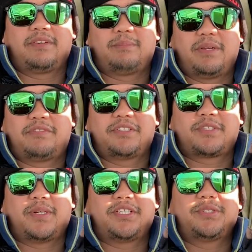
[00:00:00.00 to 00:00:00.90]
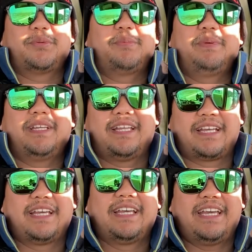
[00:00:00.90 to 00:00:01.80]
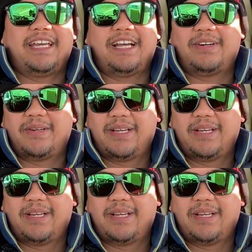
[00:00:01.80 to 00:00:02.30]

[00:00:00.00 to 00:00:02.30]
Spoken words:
my first question would be like, "Hey, how